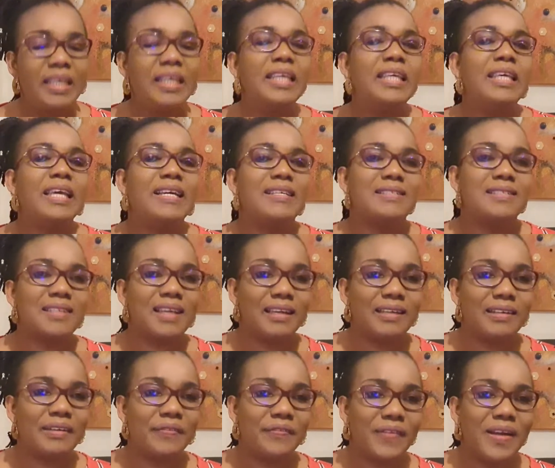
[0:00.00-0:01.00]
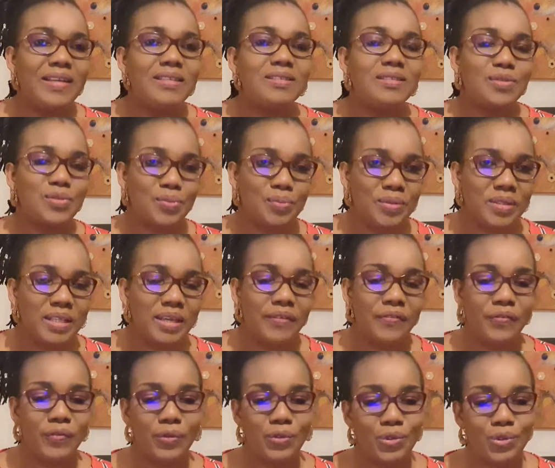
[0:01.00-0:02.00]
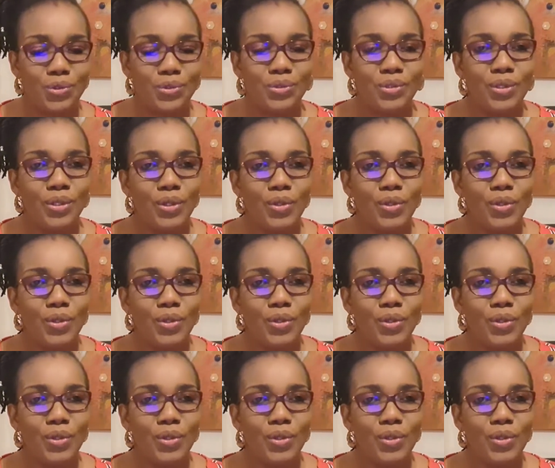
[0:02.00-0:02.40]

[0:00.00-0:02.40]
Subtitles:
he has sacrificed to be there for you.